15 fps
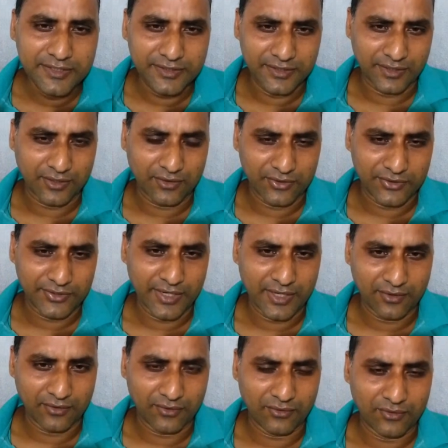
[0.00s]
the
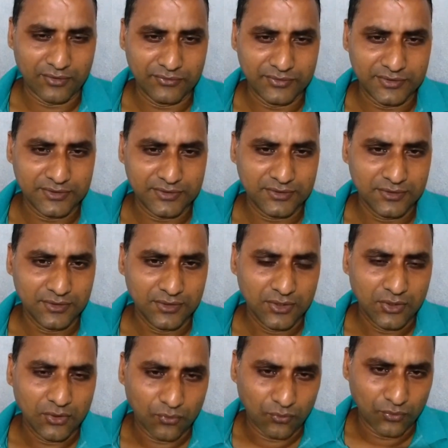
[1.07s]
container on which
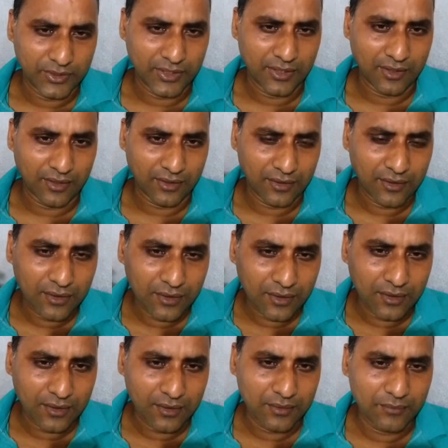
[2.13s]
we are
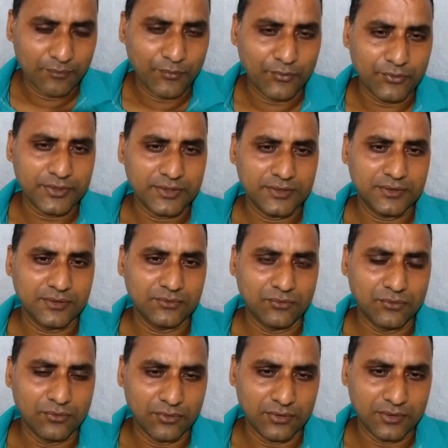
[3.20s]
putting the
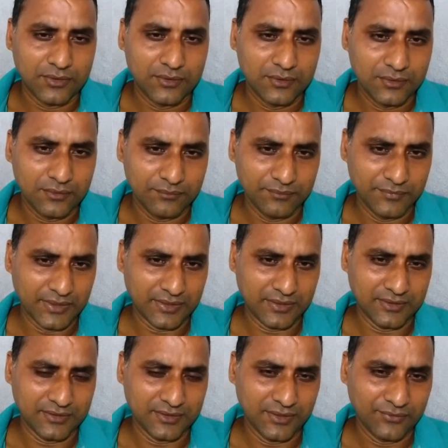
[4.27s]
water,
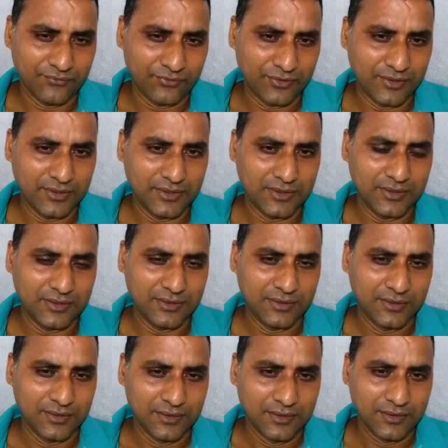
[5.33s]
because if the
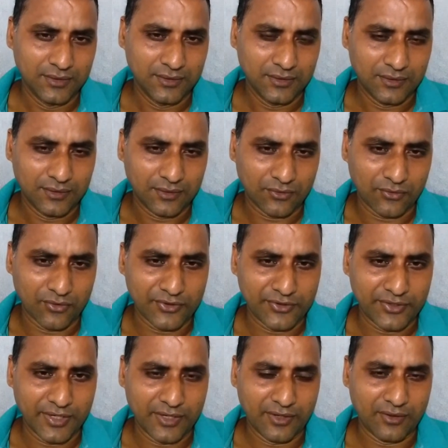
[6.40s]

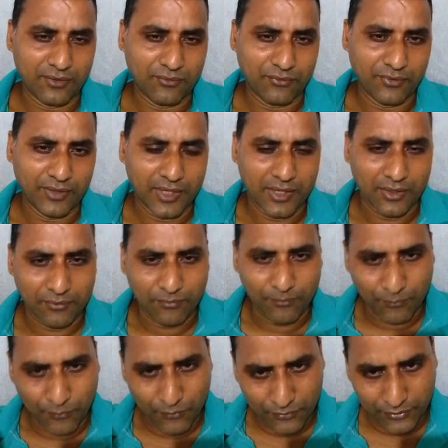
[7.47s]
container we are
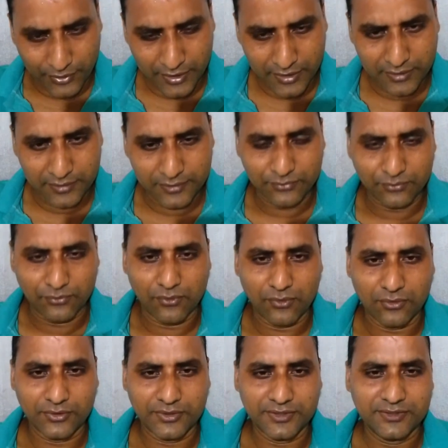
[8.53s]
putting the
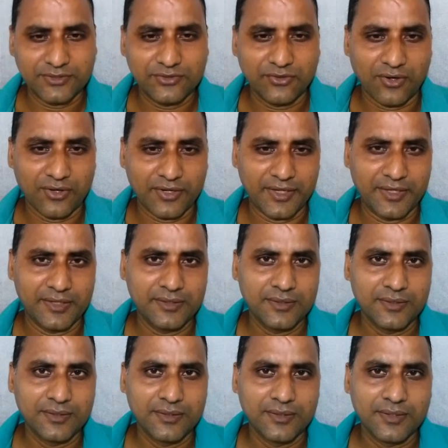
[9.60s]
water is dirty,
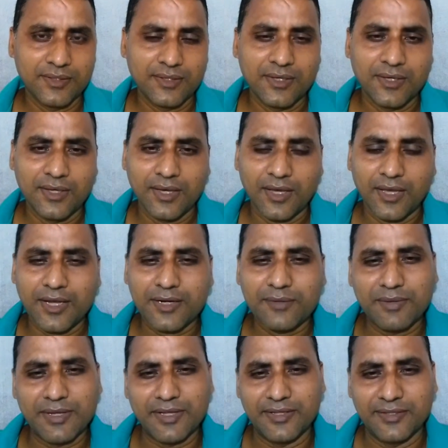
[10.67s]
it
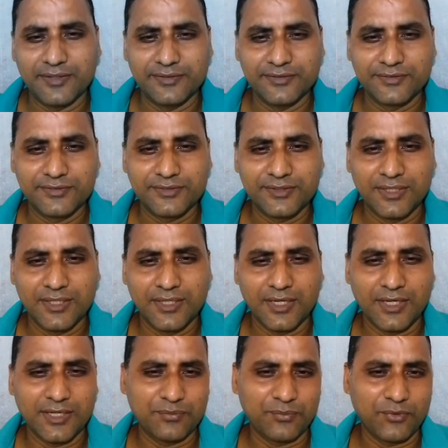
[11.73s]
means
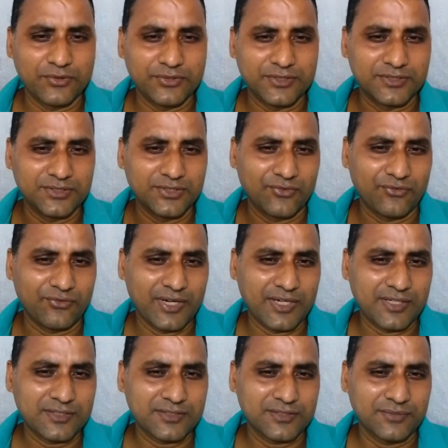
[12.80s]
it poses a
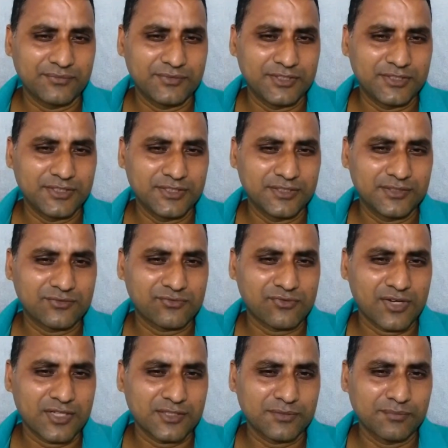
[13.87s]
risk of disease
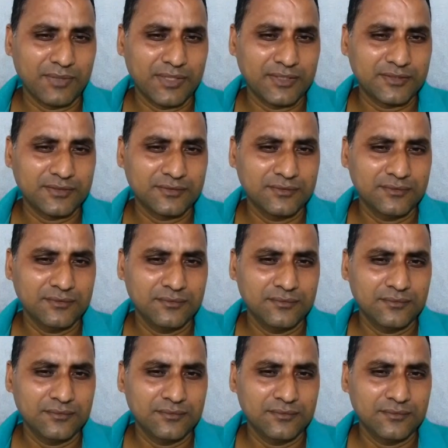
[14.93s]
transmission,